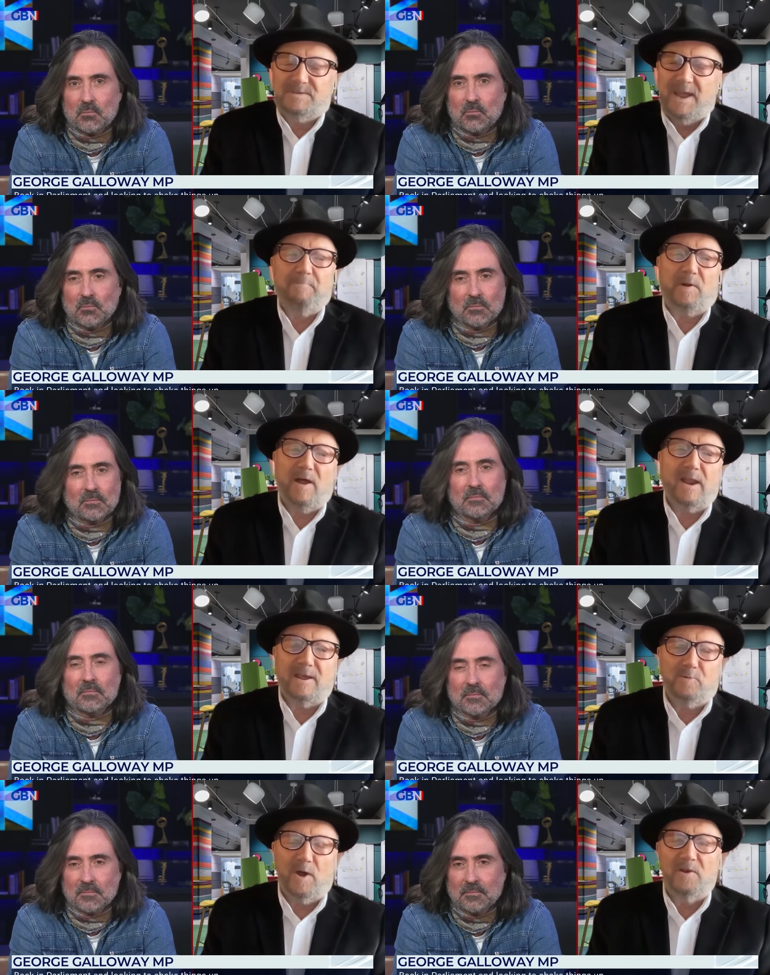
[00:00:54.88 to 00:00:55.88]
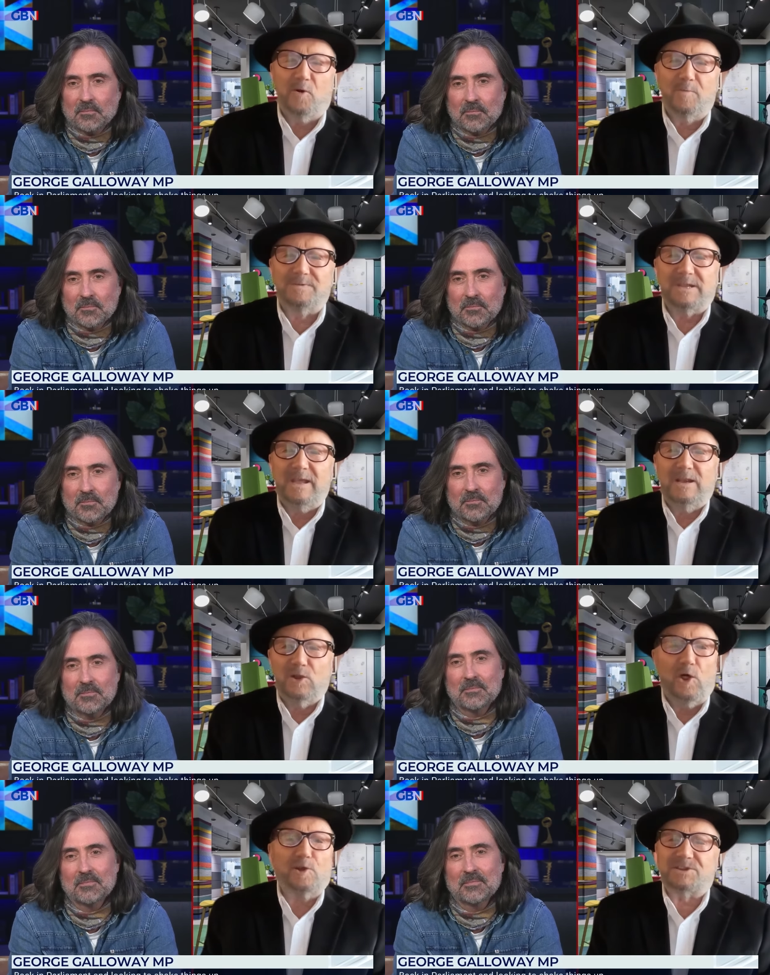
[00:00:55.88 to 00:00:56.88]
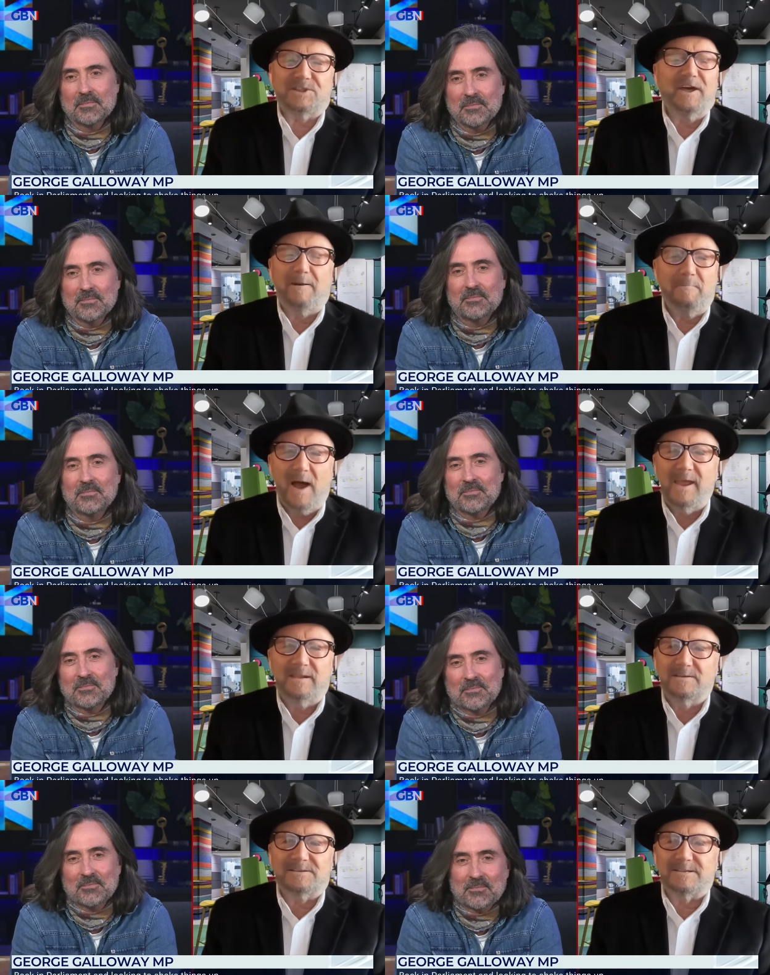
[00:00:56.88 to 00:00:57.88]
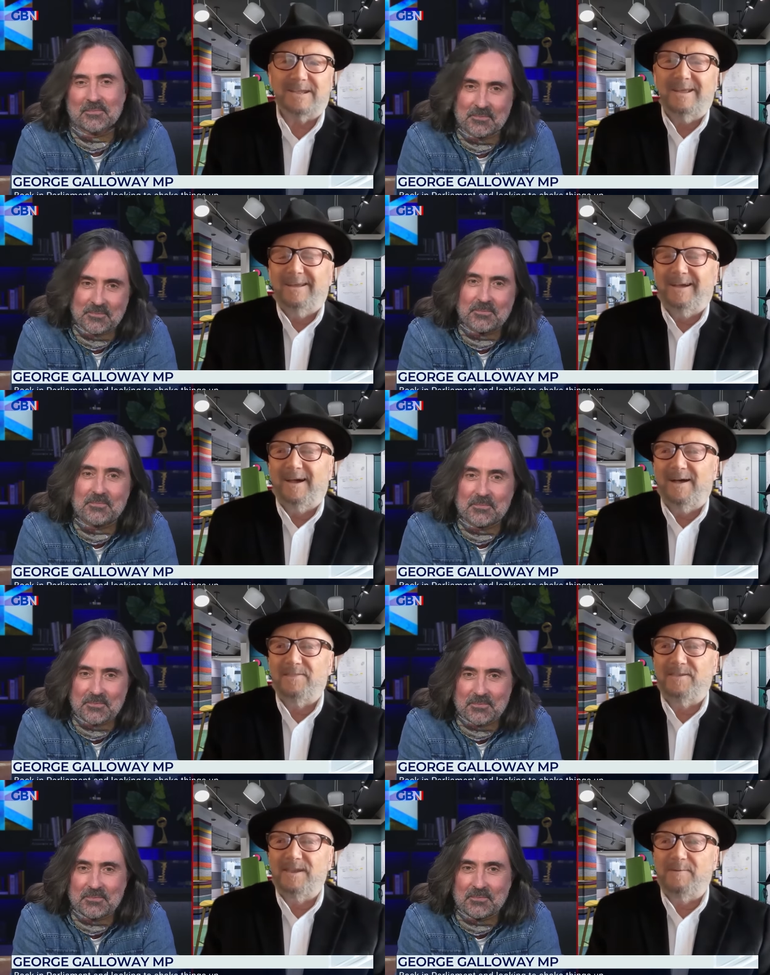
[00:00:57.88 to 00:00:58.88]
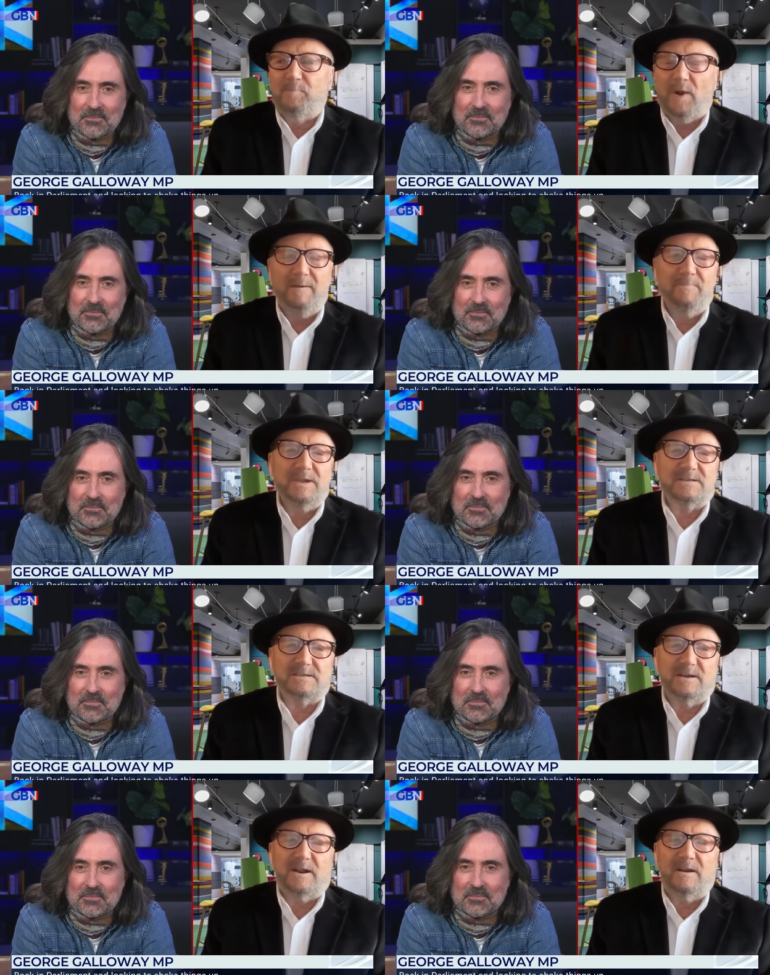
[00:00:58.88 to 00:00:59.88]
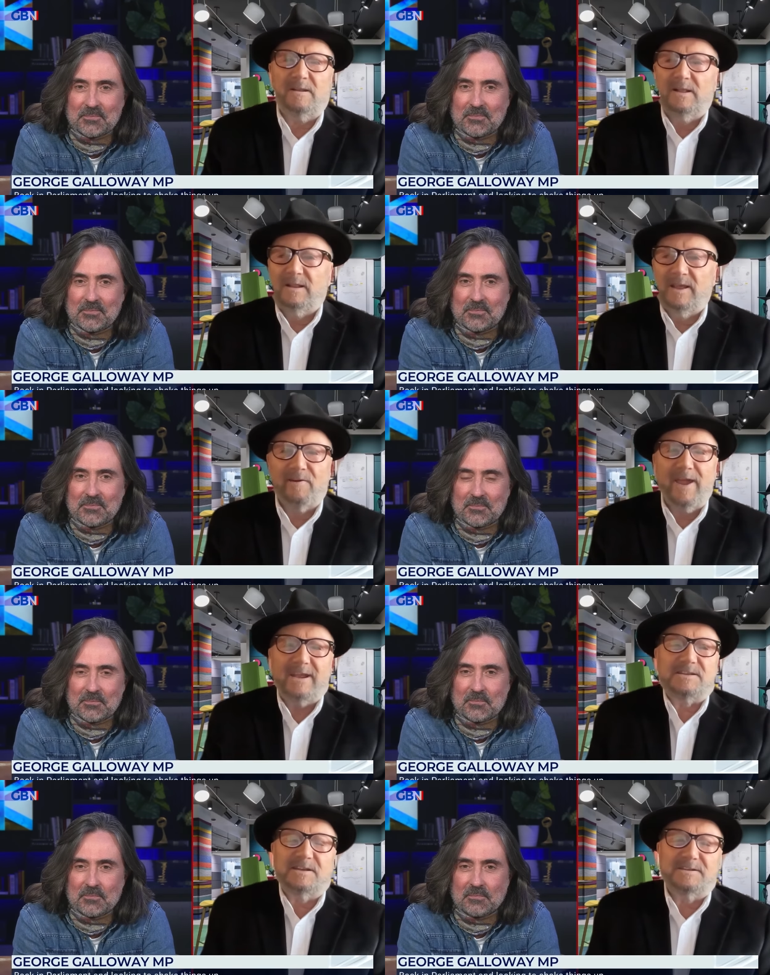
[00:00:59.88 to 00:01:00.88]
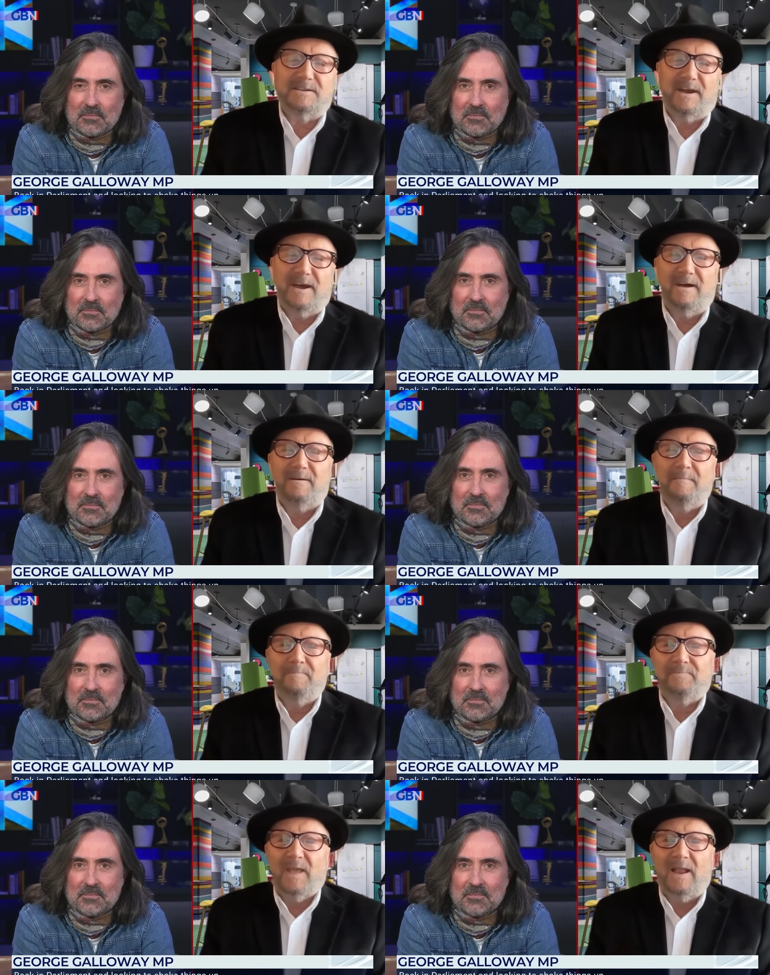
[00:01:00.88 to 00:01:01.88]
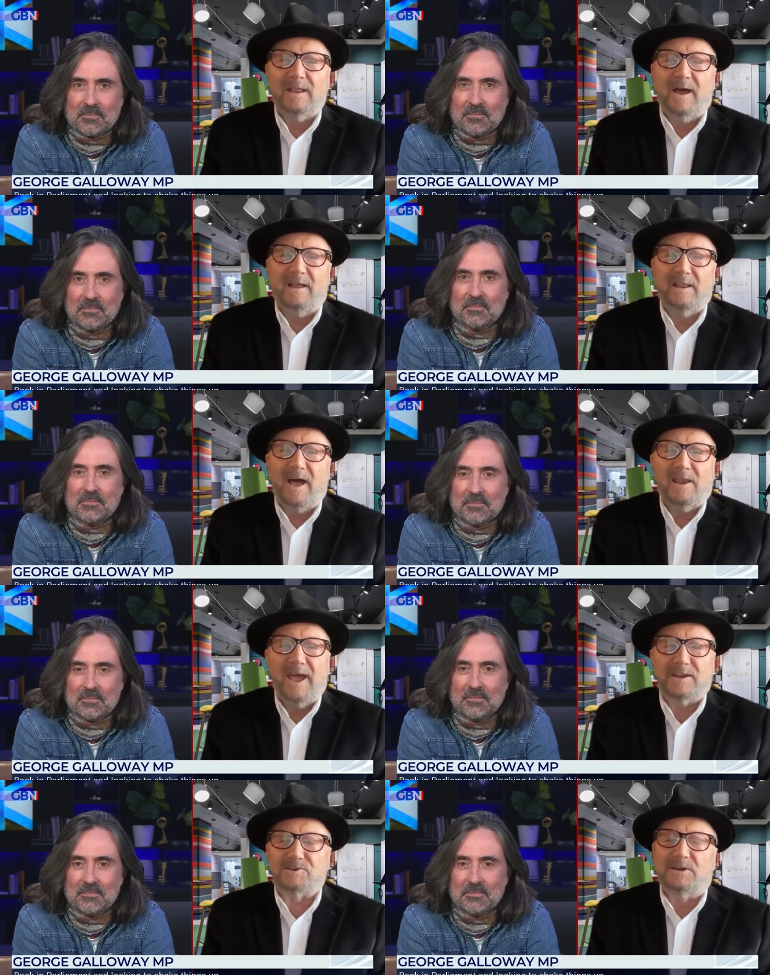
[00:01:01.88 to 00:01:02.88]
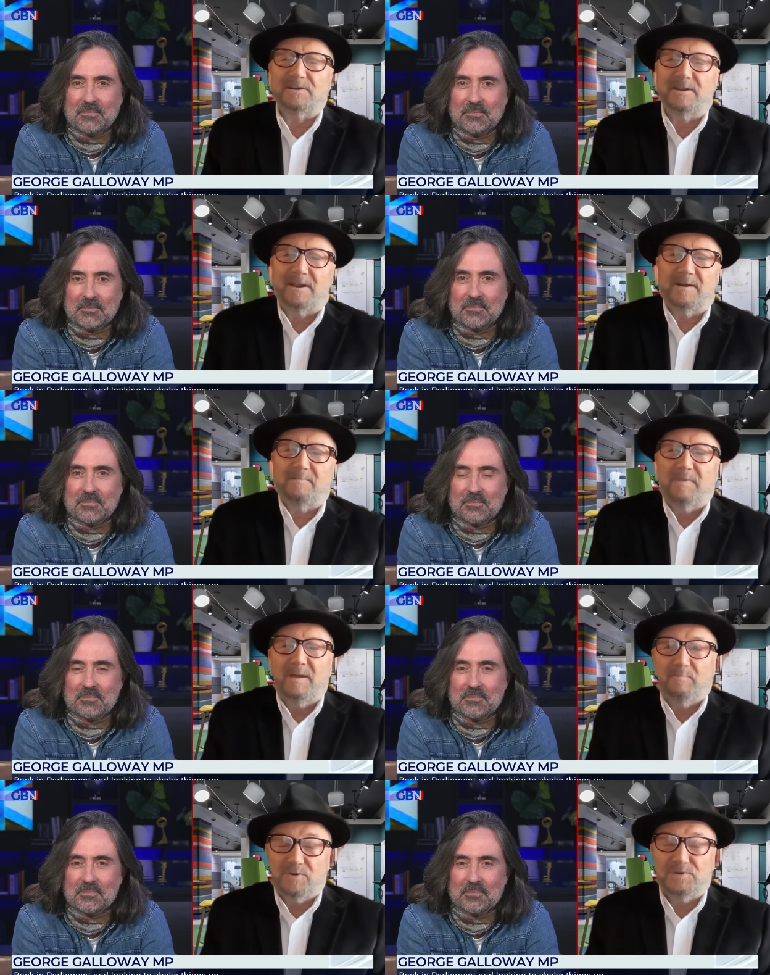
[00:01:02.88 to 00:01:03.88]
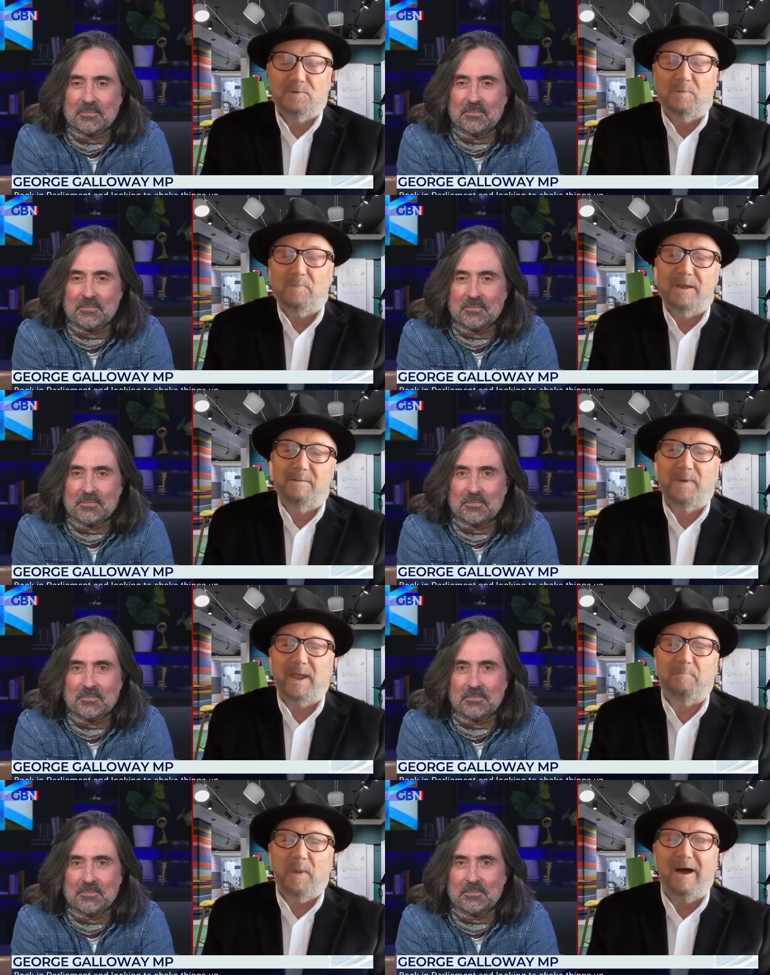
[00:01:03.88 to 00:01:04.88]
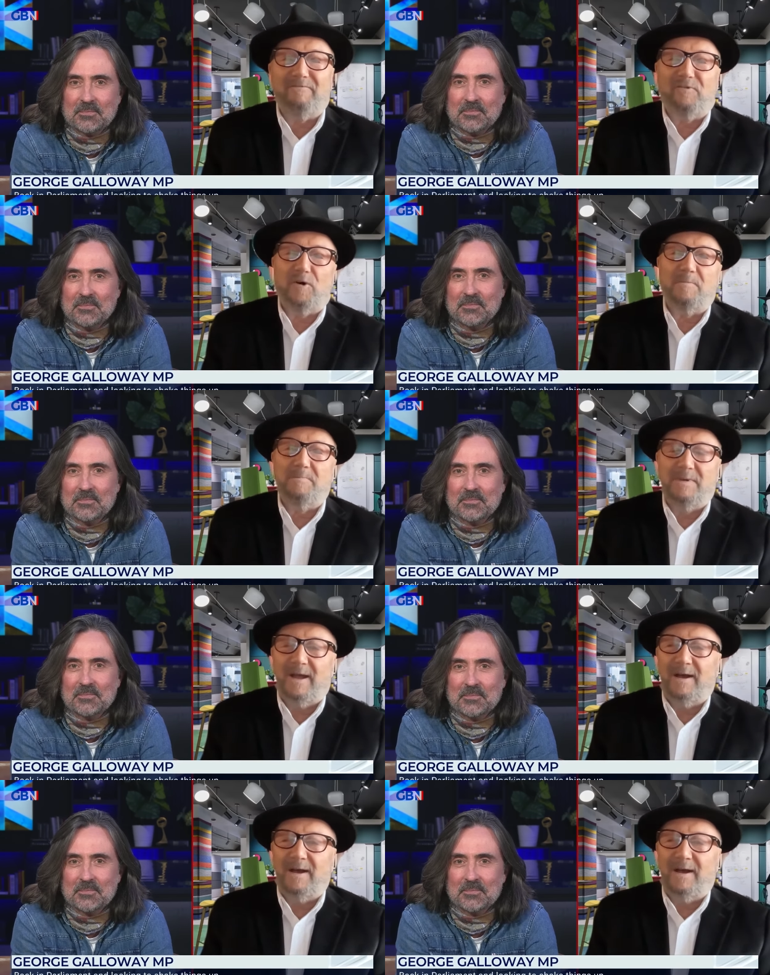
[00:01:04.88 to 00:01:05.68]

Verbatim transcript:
Speaker 1: temporarily, one hopes, lost their minds. Uh, the prime minister erected uh, a, a, lectern and a presumably big platform